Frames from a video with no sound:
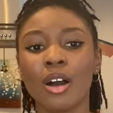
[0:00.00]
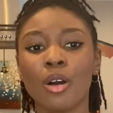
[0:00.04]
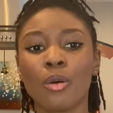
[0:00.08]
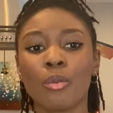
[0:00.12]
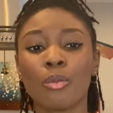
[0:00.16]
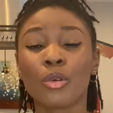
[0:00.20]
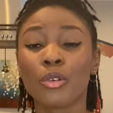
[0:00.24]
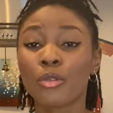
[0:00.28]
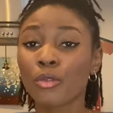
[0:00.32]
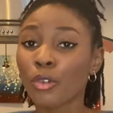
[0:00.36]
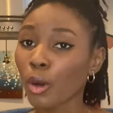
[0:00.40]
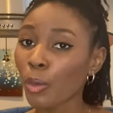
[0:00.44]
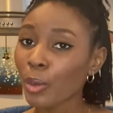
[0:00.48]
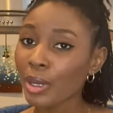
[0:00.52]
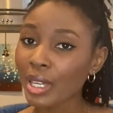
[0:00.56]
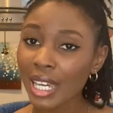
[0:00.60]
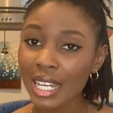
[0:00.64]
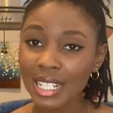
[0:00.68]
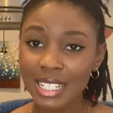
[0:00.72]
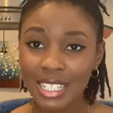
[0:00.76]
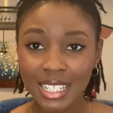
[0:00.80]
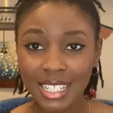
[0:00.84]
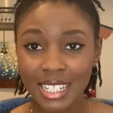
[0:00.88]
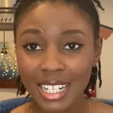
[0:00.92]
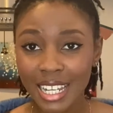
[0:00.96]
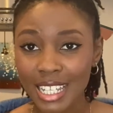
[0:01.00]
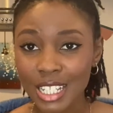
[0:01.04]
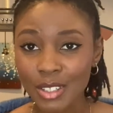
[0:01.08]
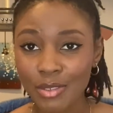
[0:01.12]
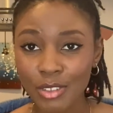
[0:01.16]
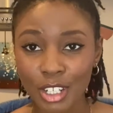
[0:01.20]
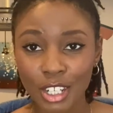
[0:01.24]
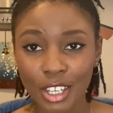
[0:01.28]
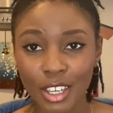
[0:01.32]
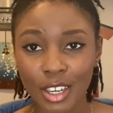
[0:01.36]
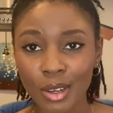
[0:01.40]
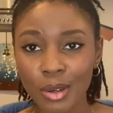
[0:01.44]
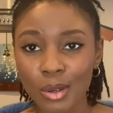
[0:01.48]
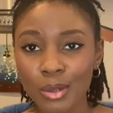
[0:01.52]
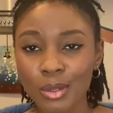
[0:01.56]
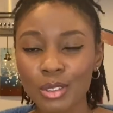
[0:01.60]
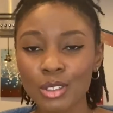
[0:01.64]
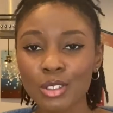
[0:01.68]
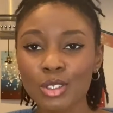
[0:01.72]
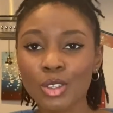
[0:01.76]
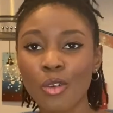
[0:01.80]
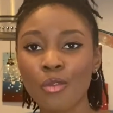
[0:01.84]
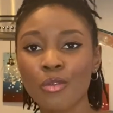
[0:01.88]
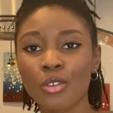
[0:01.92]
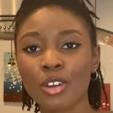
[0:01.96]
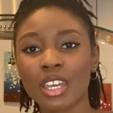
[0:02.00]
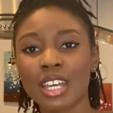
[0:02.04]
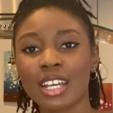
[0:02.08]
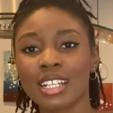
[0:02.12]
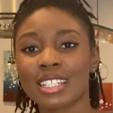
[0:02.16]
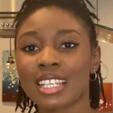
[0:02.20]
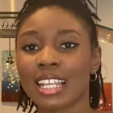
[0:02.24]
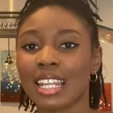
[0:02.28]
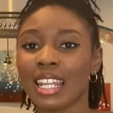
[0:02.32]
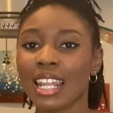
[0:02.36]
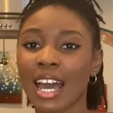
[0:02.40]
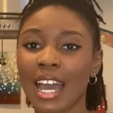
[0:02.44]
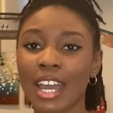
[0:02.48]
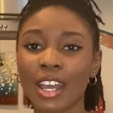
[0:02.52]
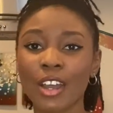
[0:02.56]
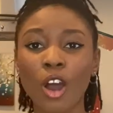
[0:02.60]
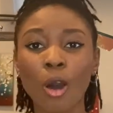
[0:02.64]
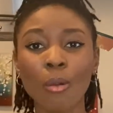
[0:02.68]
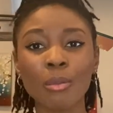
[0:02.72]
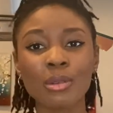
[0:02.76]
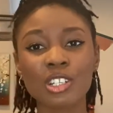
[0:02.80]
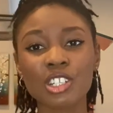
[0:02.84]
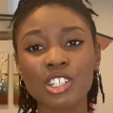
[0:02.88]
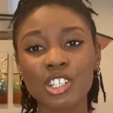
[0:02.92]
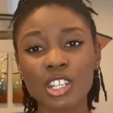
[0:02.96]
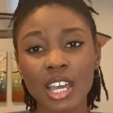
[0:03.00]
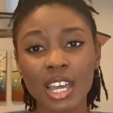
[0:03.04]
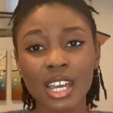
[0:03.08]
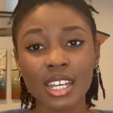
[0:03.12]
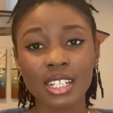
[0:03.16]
Before we get into today's video, don't forget to like, comment, share, and